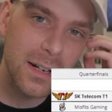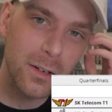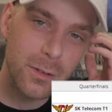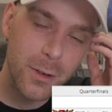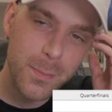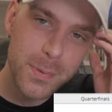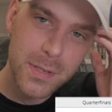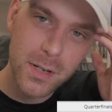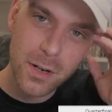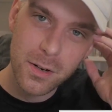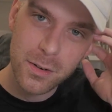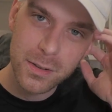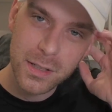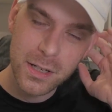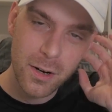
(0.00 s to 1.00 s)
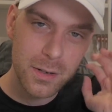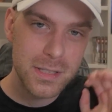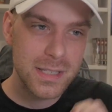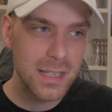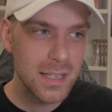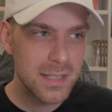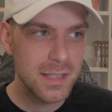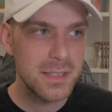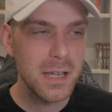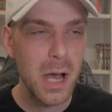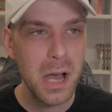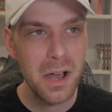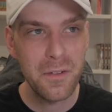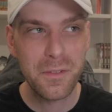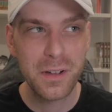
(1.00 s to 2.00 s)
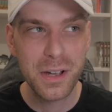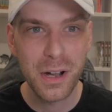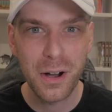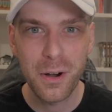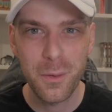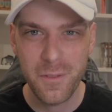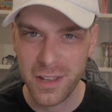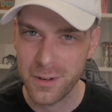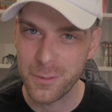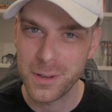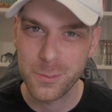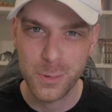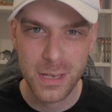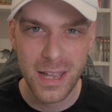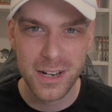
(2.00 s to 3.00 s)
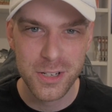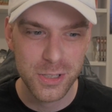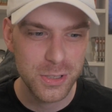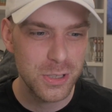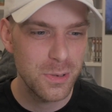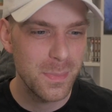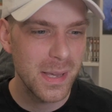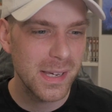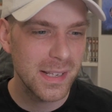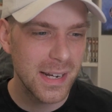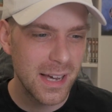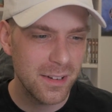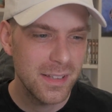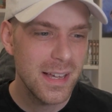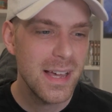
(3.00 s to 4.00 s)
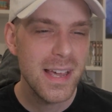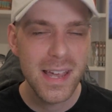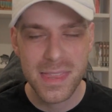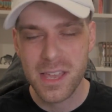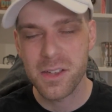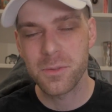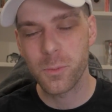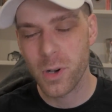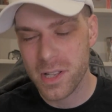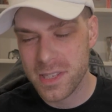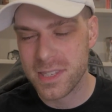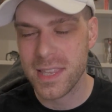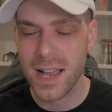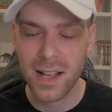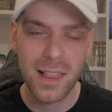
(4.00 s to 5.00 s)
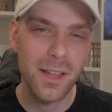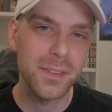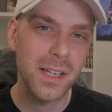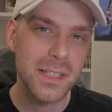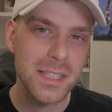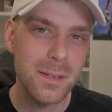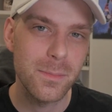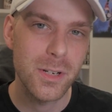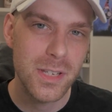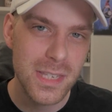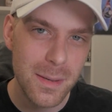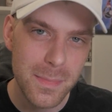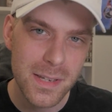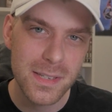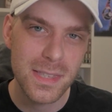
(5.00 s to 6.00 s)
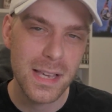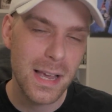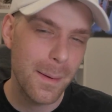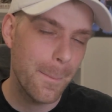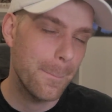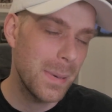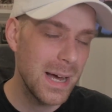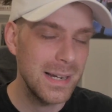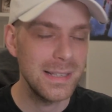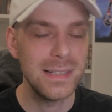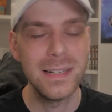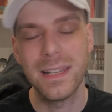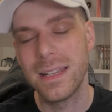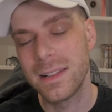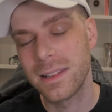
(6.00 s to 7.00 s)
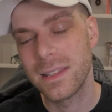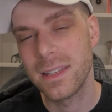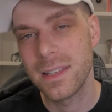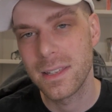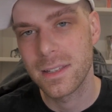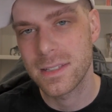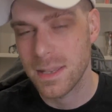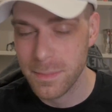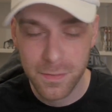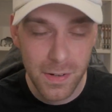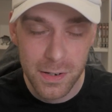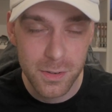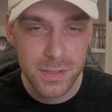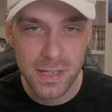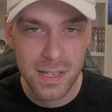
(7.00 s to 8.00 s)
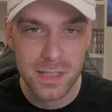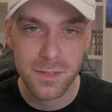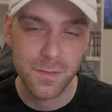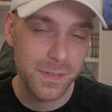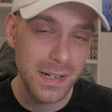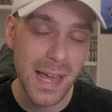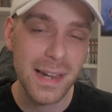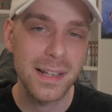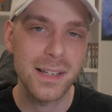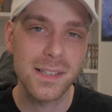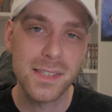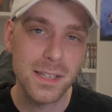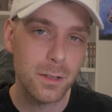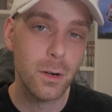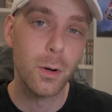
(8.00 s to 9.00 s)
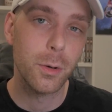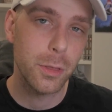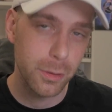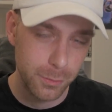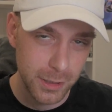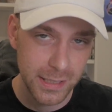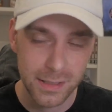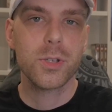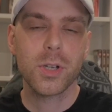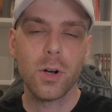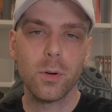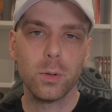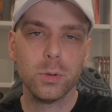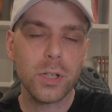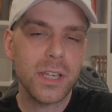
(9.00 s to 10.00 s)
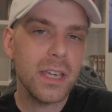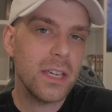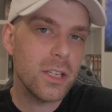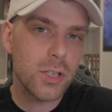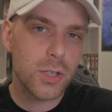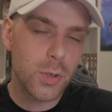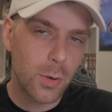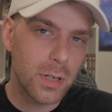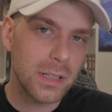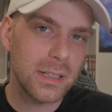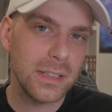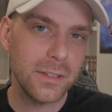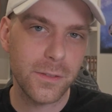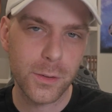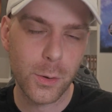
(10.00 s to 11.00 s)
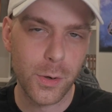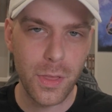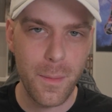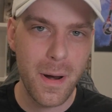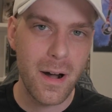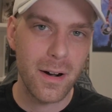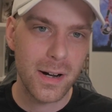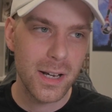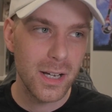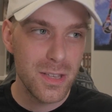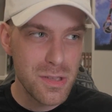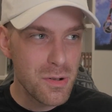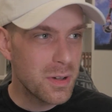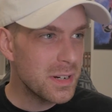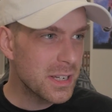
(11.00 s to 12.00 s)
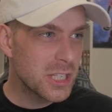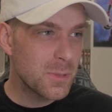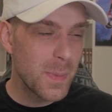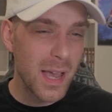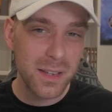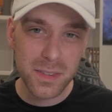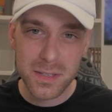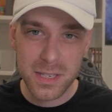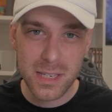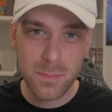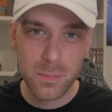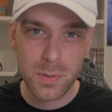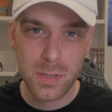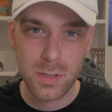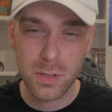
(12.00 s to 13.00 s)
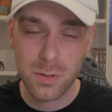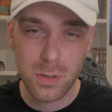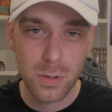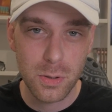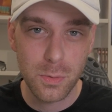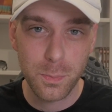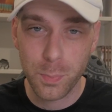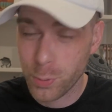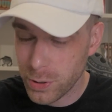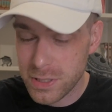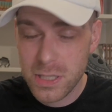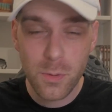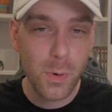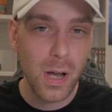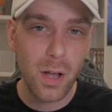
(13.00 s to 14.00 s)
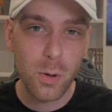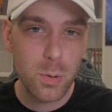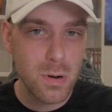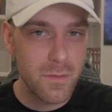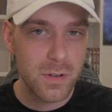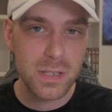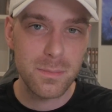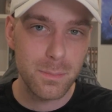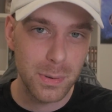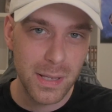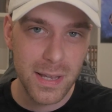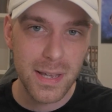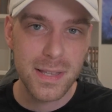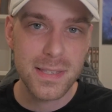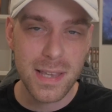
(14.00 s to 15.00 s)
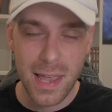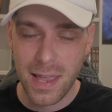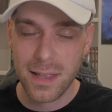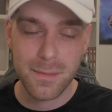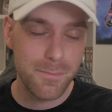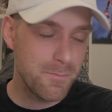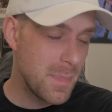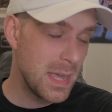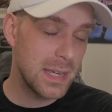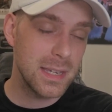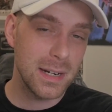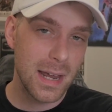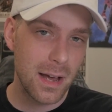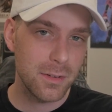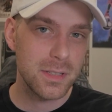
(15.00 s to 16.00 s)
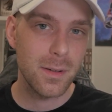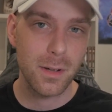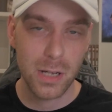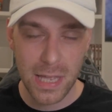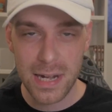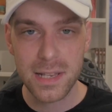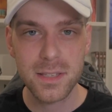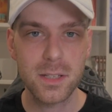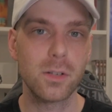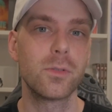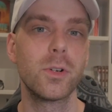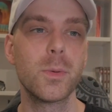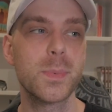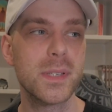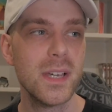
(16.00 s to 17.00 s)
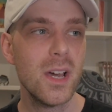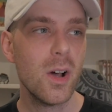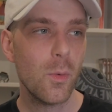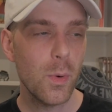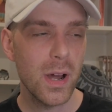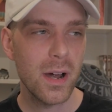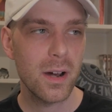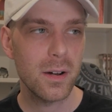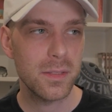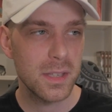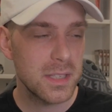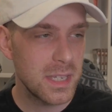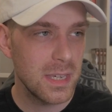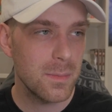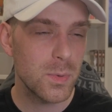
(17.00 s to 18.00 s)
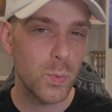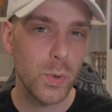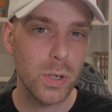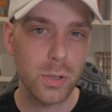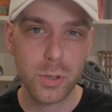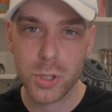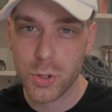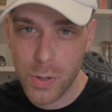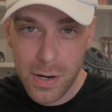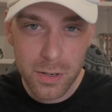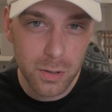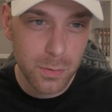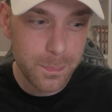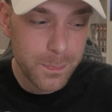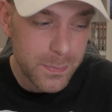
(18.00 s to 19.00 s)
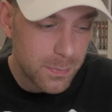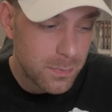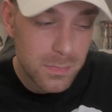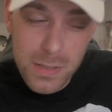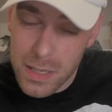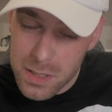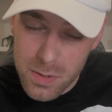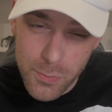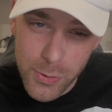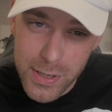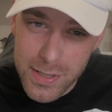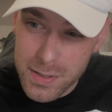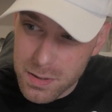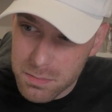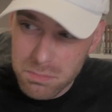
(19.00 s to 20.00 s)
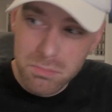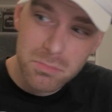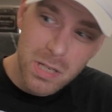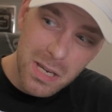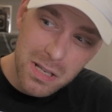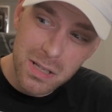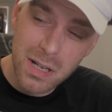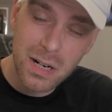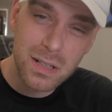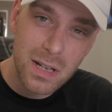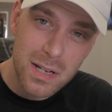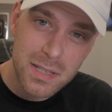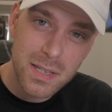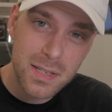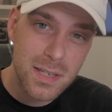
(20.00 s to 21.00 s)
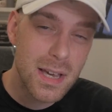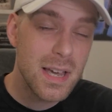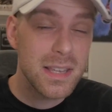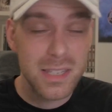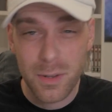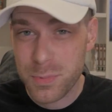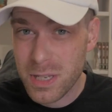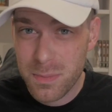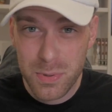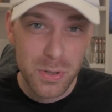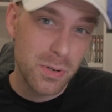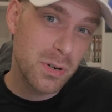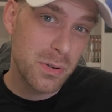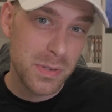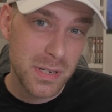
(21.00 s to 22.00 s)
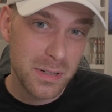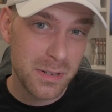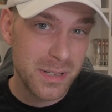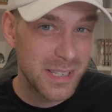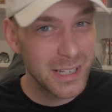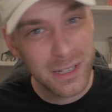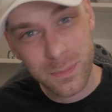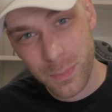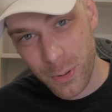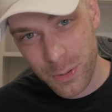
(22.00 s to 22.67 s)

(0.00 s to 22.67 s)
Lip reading: group. So, it's a tough go of it when we actually do make it out. And then once that Cloud9 team reached semis, they got bodied in the semifinals against Fnatic 0-3. So looking historically for North America, you can expect the teams to do pretty well, whoever's in play-ins, and make it out, get into groups where the teams will struggle, get some wins, take a lot of losses. Some teams do go 0-6. Both